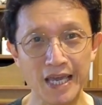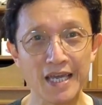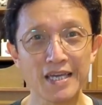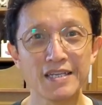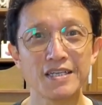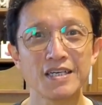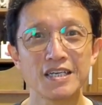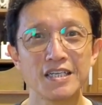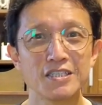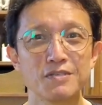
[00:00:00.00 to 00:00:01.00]
and
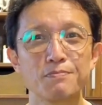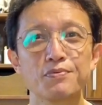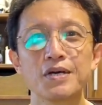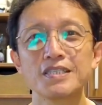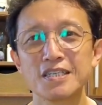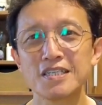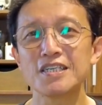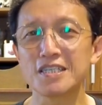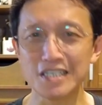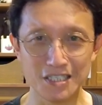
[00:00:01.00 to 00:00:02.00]
it is
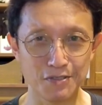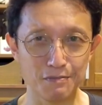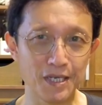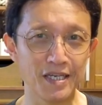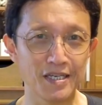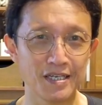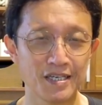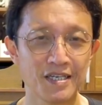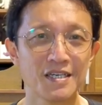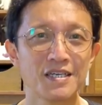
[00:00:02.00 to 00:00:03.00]
surprisingly easy to make.